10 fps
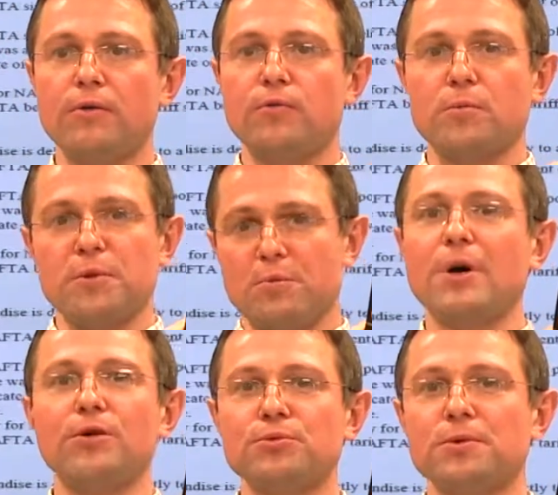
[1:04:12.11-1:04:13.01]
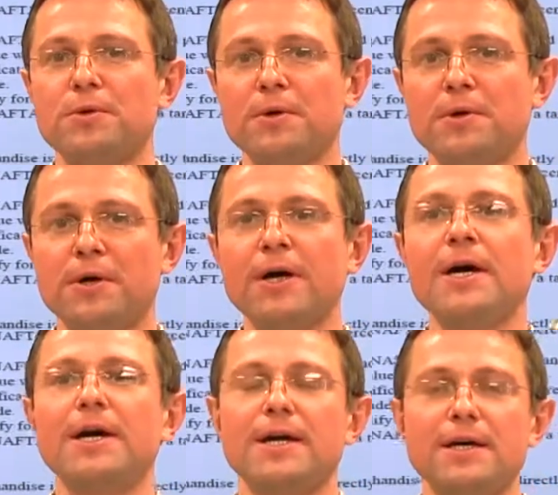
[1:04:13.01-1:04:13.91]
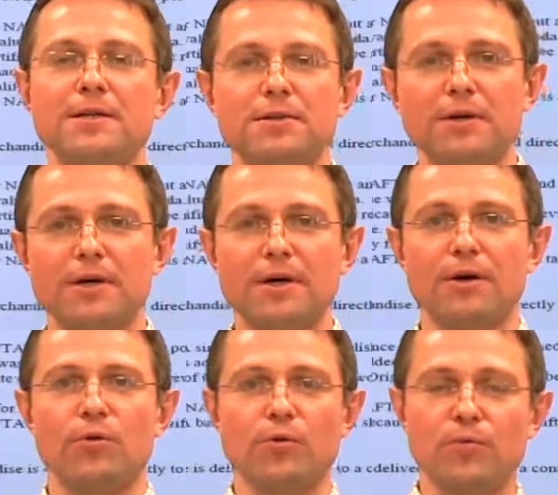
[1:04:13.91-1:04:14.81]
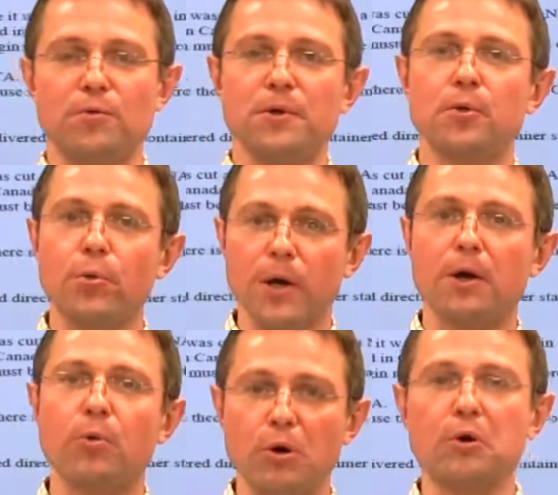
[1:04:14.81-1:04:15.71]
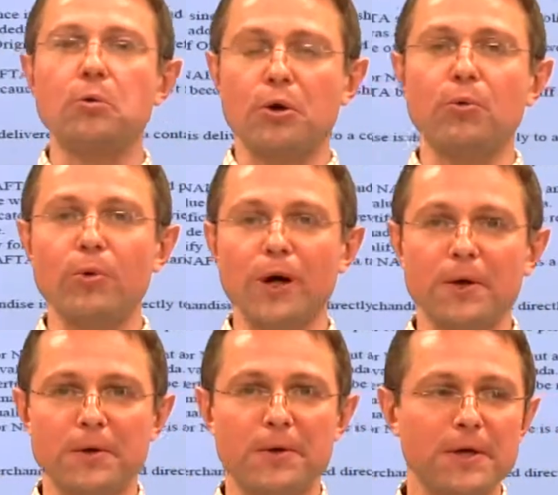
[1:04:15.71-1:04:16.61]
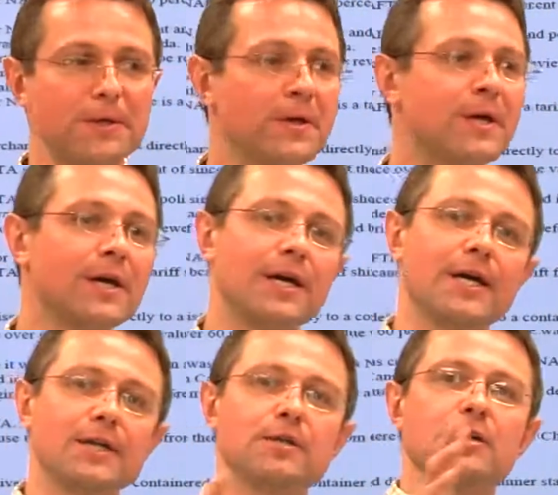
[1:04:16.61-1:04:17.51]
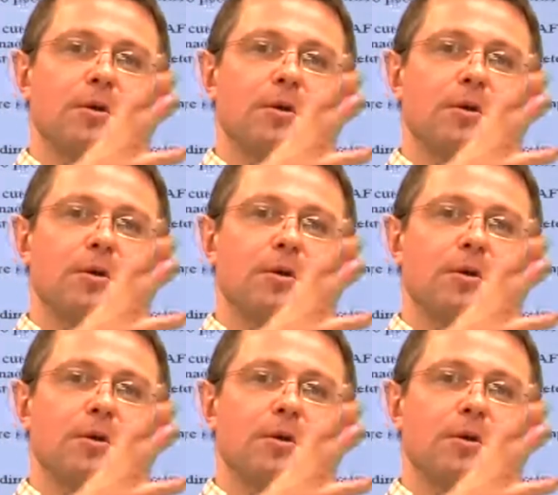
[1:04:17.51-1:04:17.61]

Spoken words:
from the mountain and or from the quarry, right? And